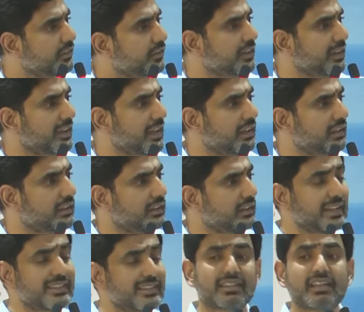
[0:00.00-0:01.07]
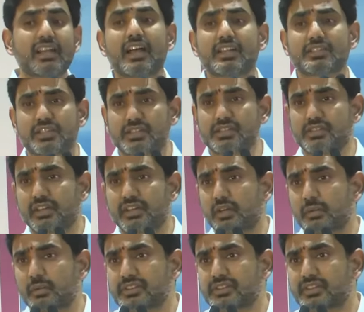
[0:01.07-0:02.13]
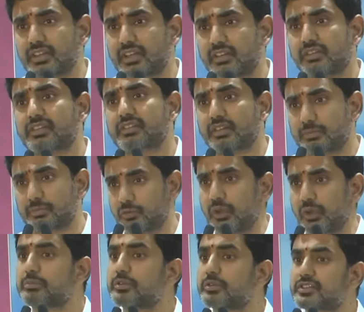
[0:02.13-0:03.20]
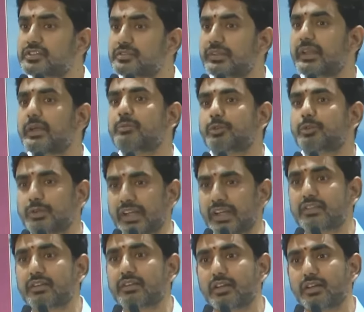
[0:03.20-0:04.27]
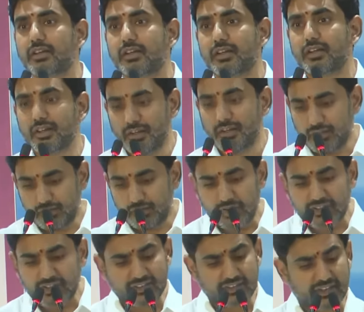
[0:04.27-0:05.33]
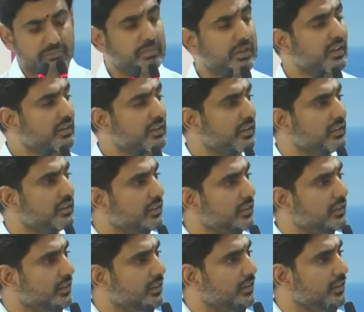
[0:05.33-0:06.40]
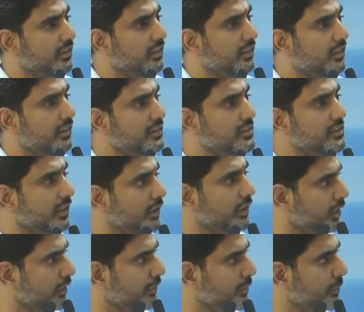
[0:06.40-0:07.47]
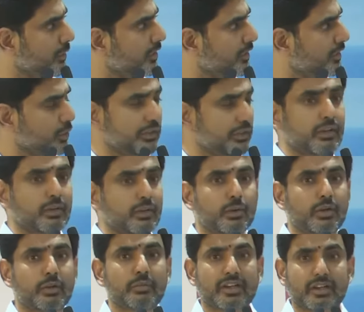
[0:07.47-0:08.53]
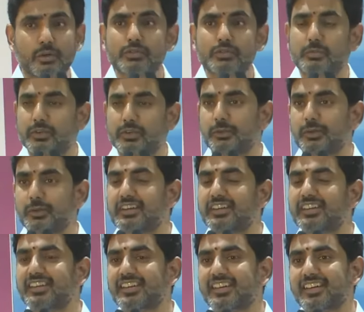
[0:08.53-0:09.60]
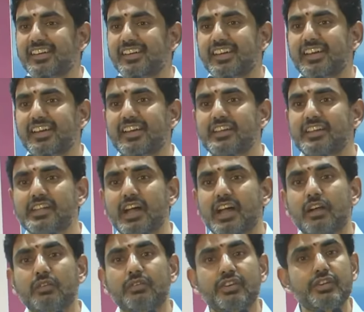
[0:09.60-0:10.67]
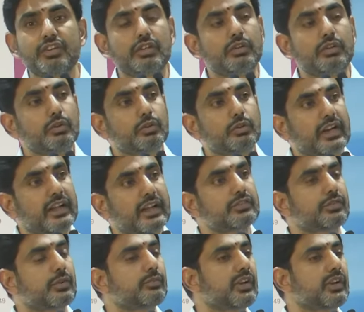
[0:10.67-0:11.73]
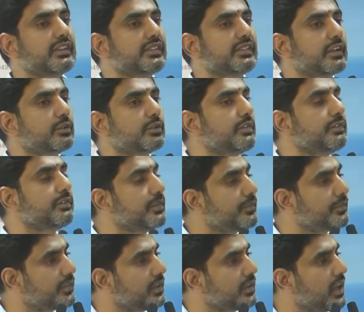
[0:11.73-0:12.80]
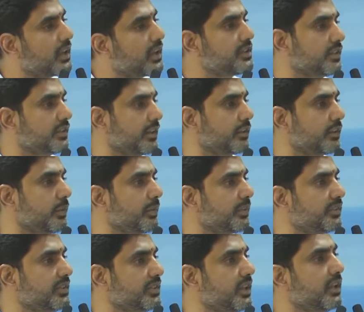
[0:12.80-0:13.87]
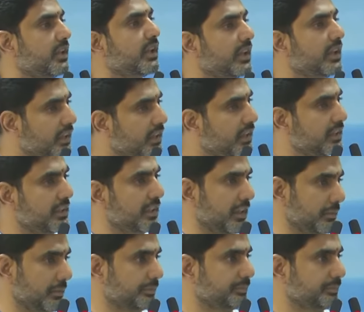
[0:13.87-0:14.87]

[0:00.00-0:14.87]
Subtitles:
We were the ninth largest economic city, and we slipped one position, came to 10th. One thing that Bharat didn't tell all of you, because he knows I'll hold him accountable to it, is our vision to transform Vizag to the fifth largest economic city in India.